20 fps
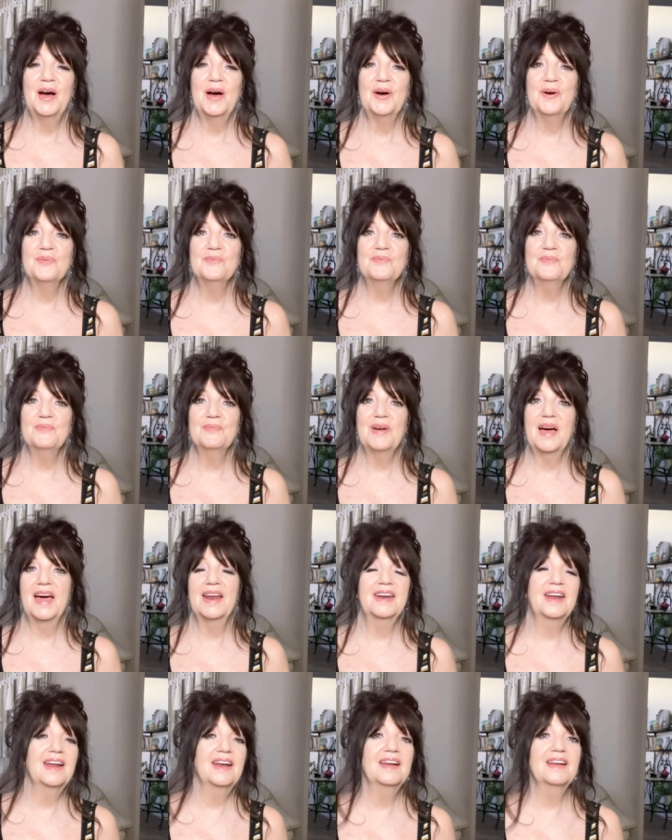Um,
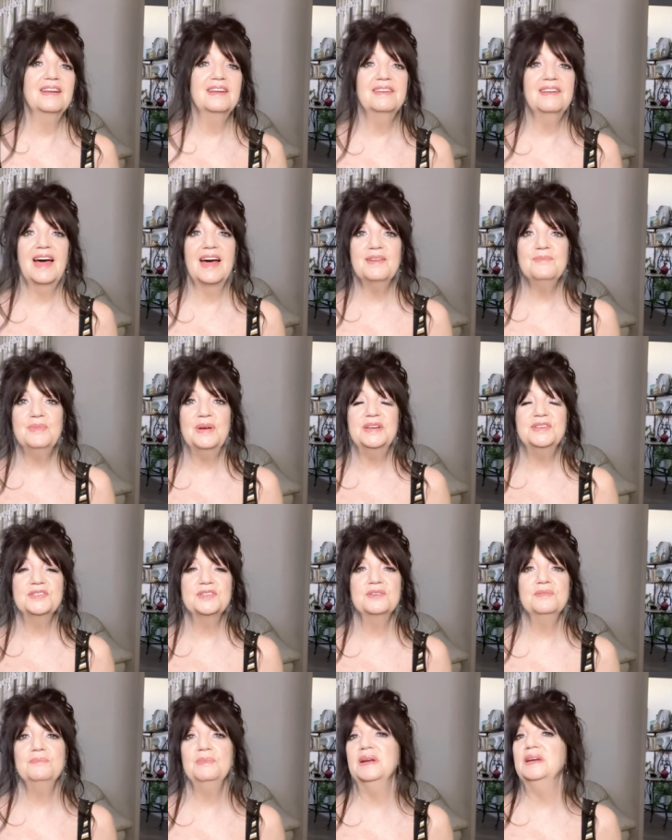and it led me
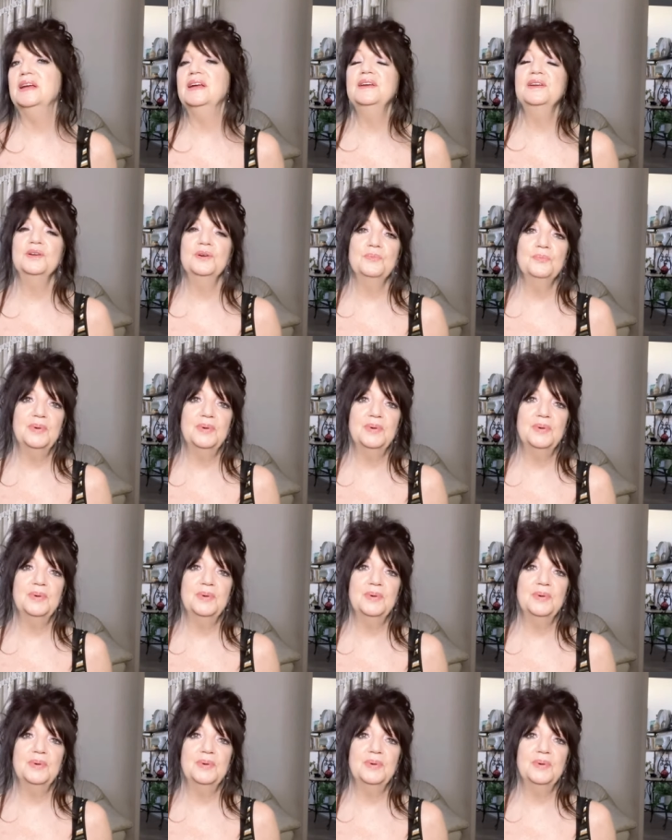to meeting